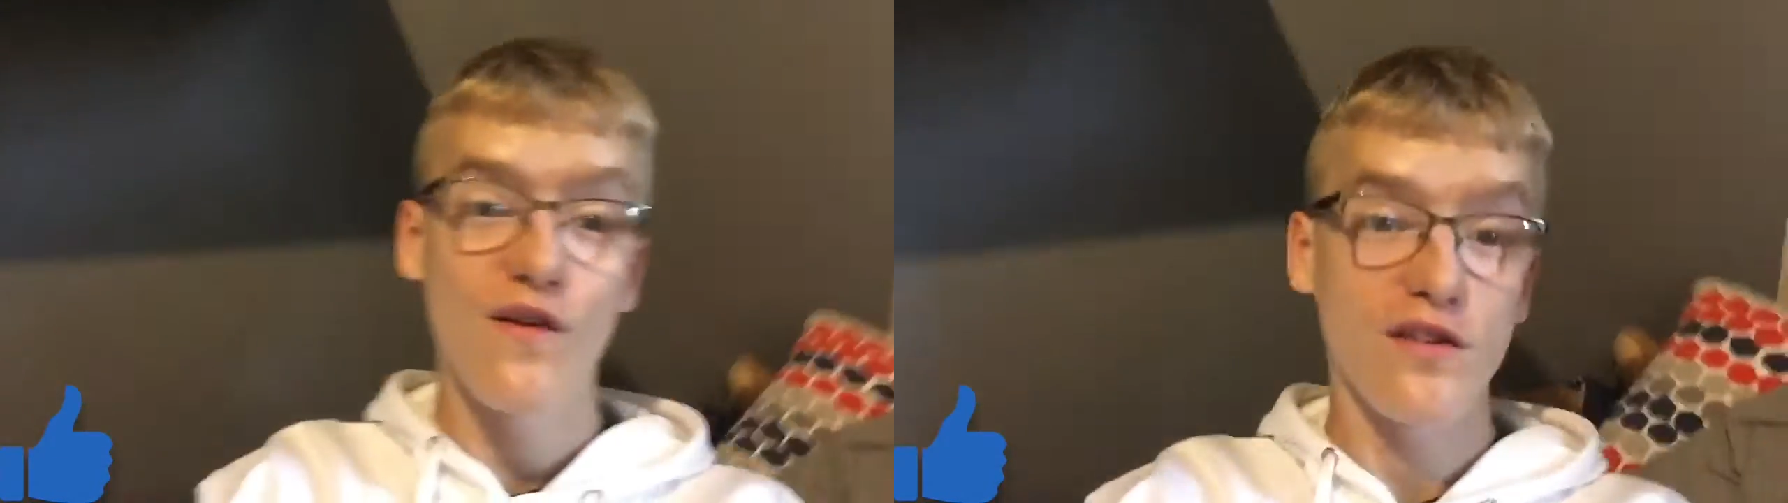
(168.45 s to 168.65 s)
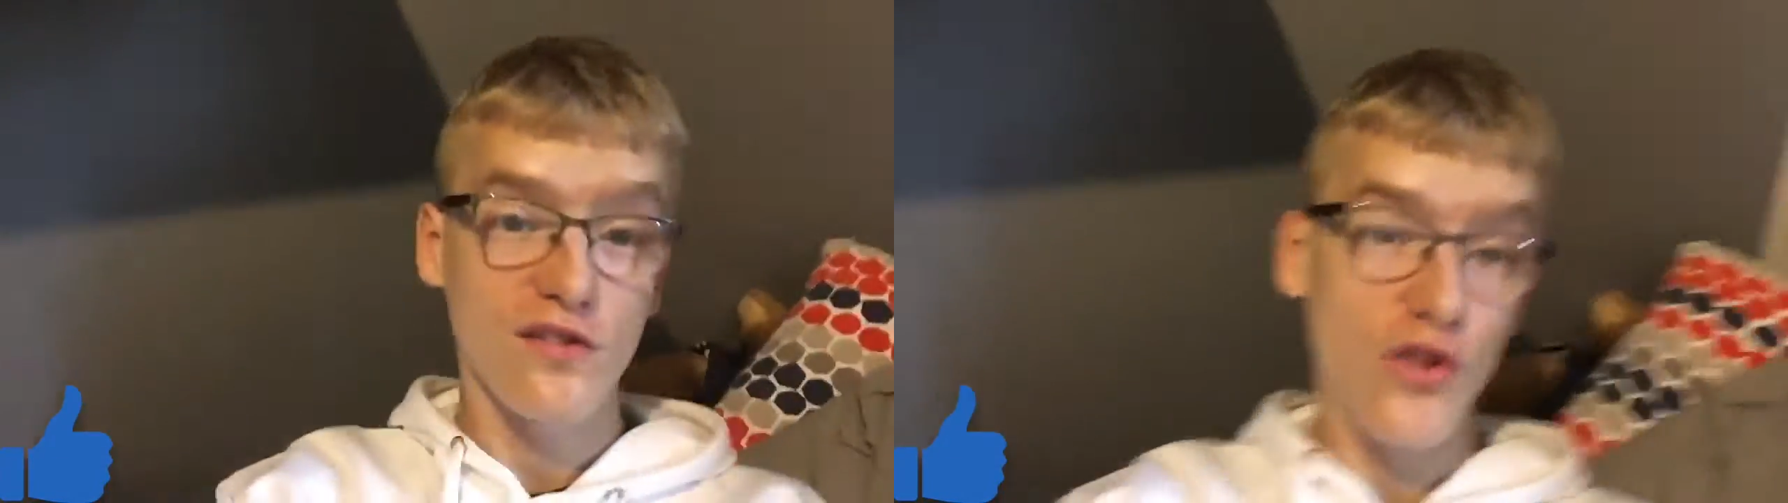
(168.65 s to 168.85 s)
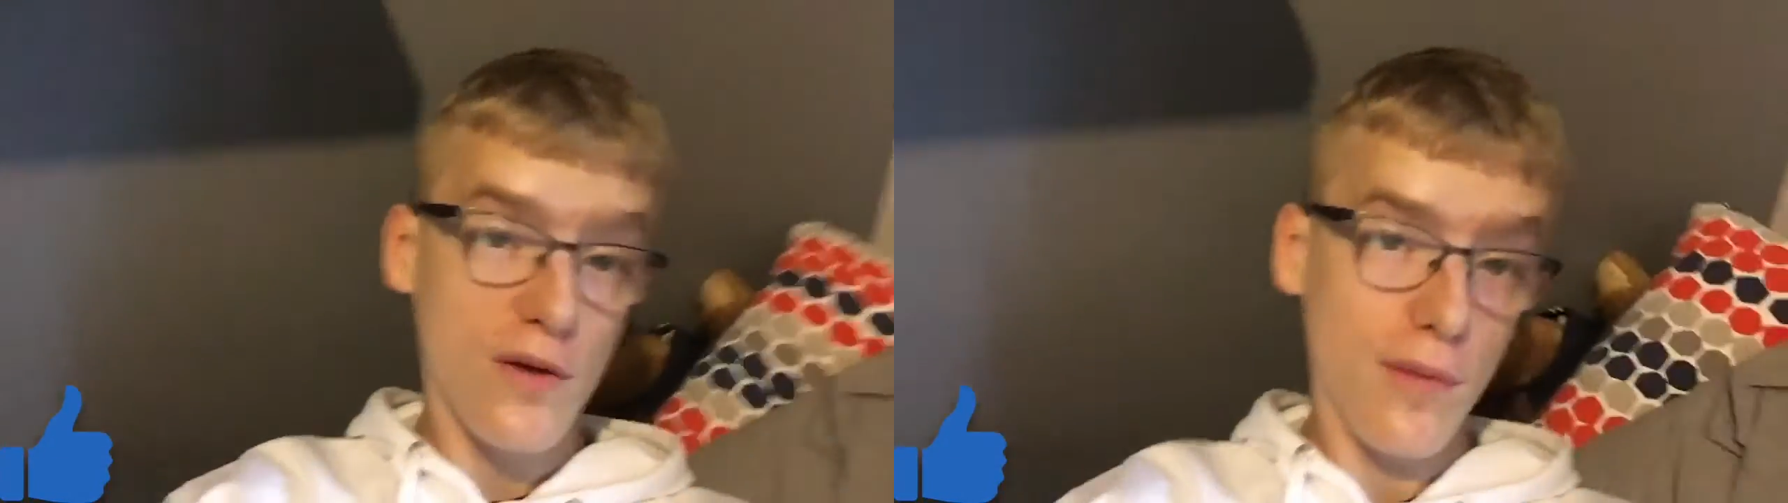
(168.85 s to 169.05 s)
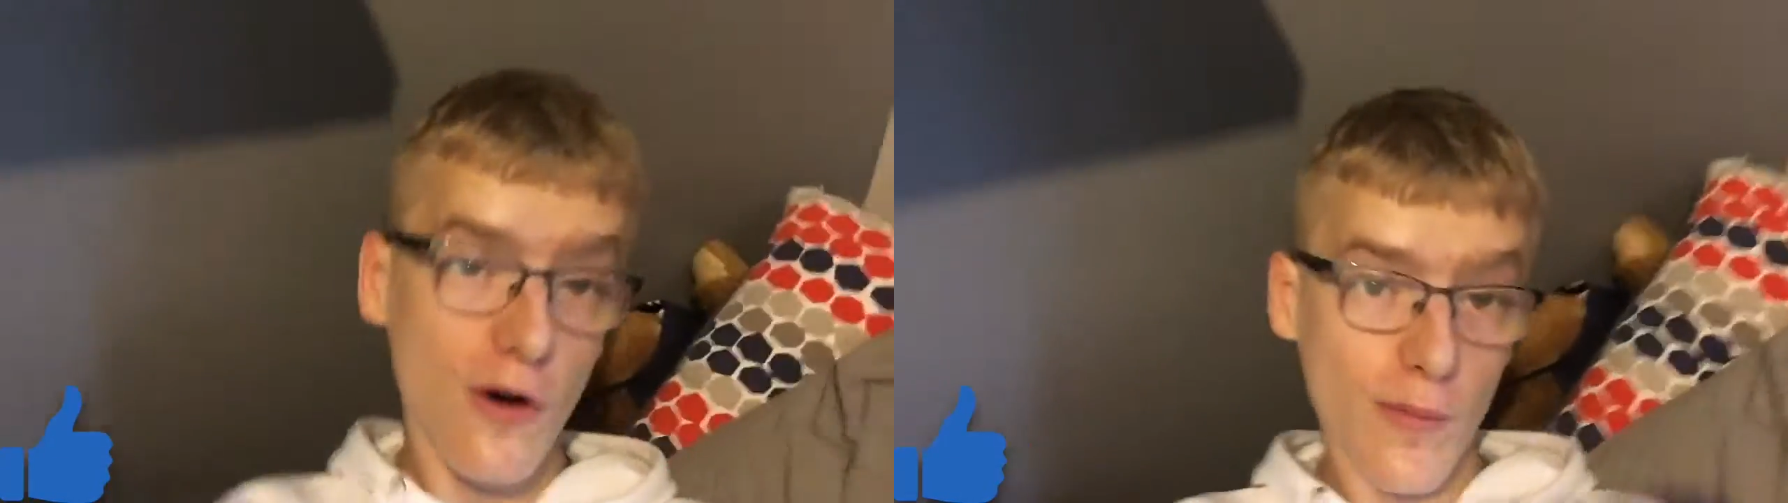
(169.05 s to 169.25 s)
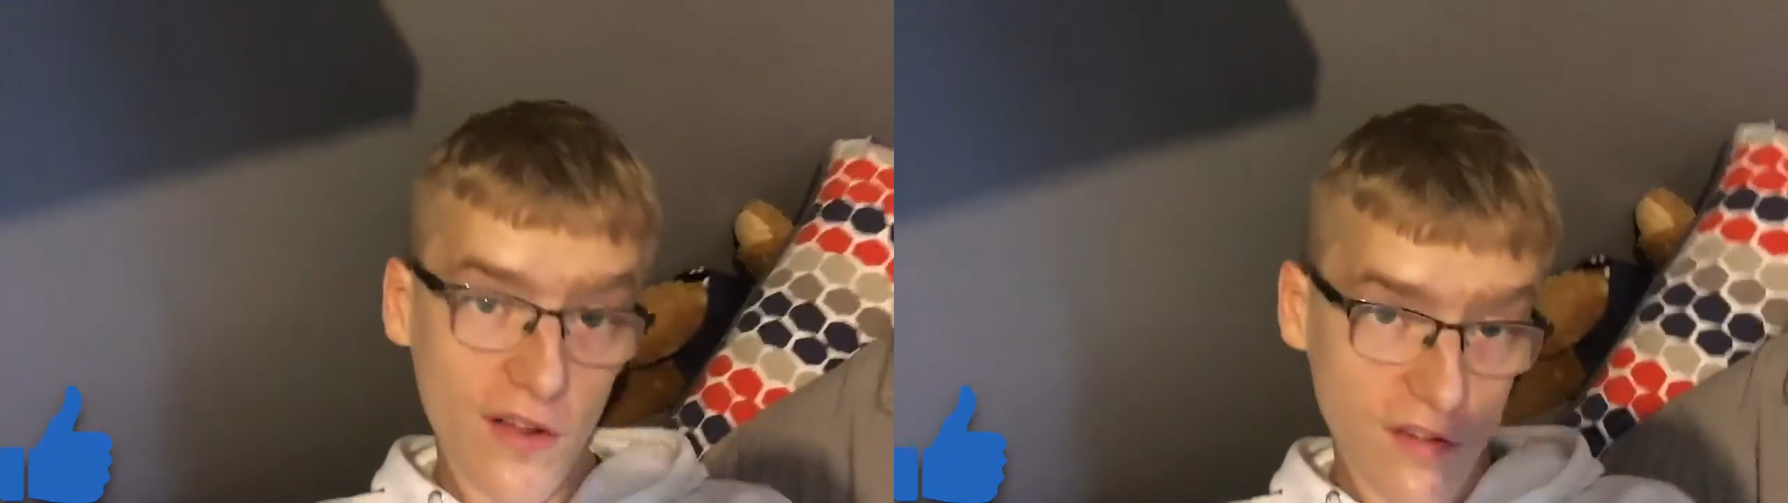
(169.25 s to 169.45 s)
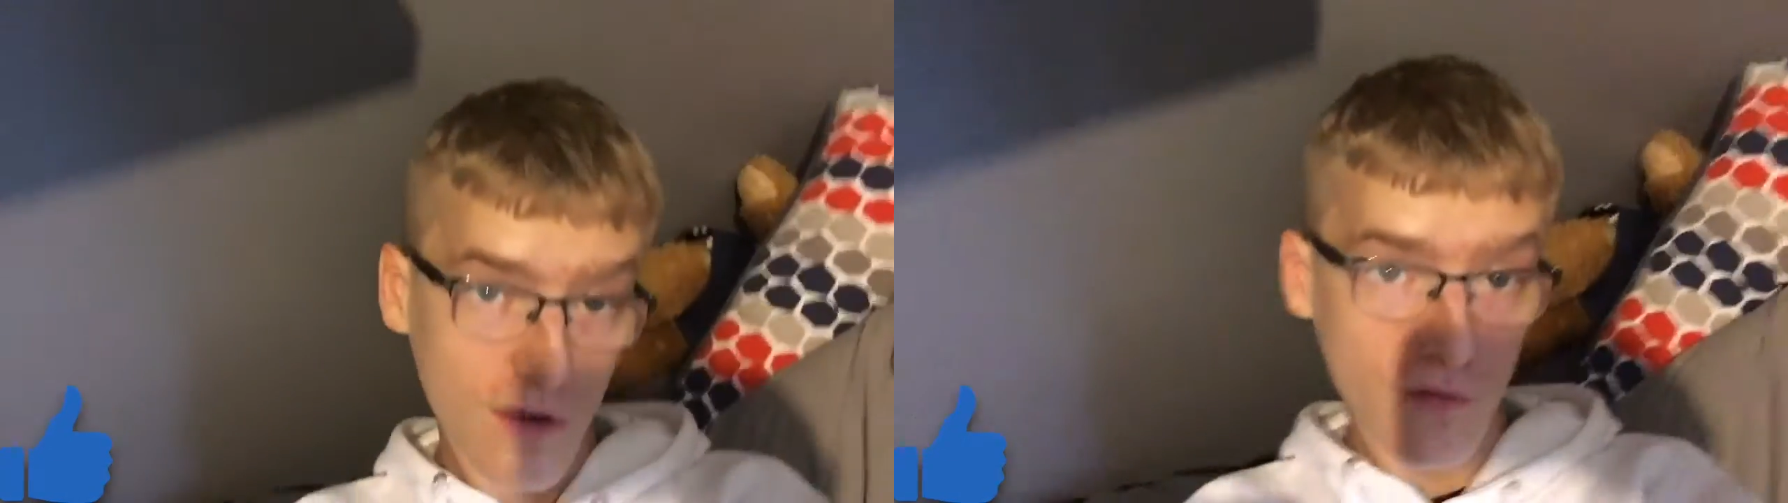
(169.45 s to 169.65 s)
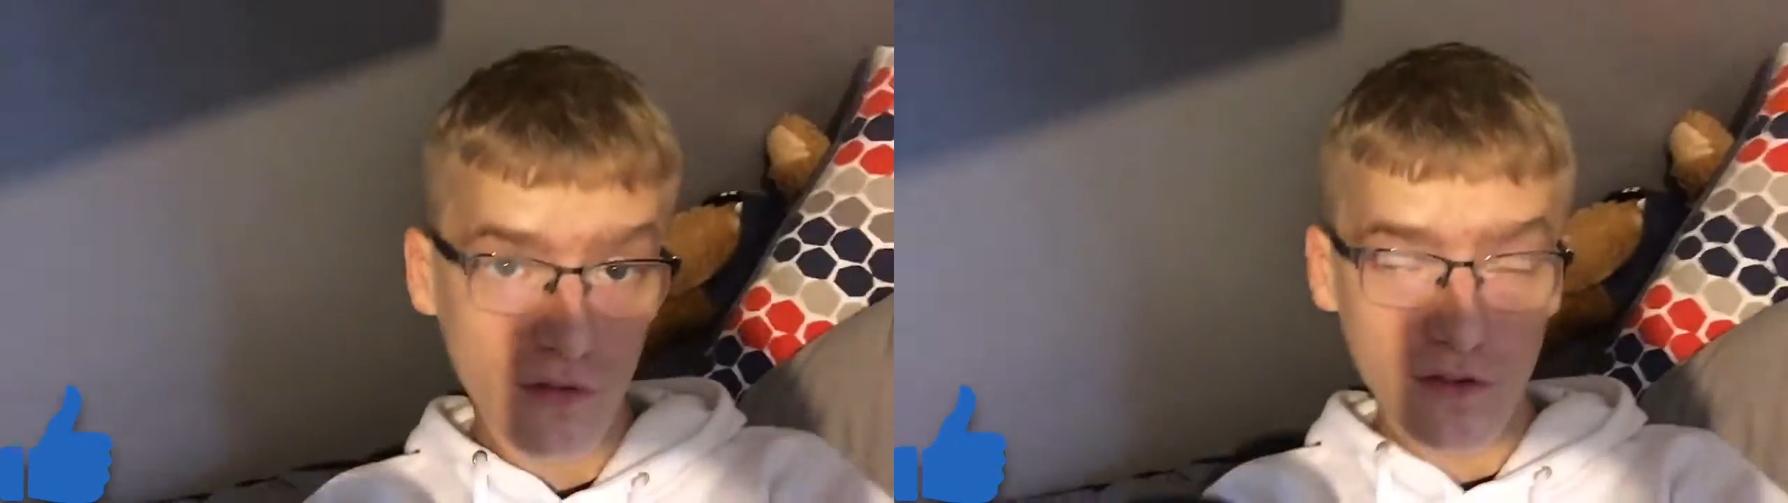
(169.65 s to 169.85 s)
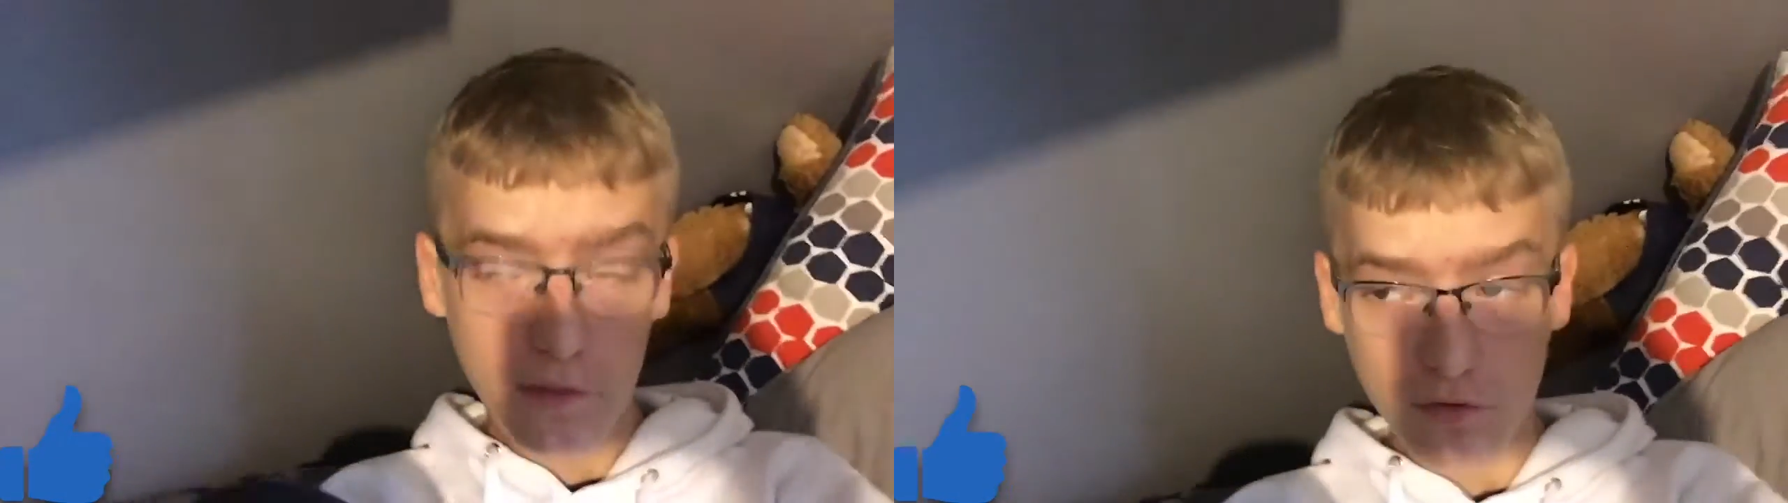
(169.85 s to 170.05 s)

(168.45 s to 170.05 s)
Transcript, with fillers: vs Logan Paul press conference.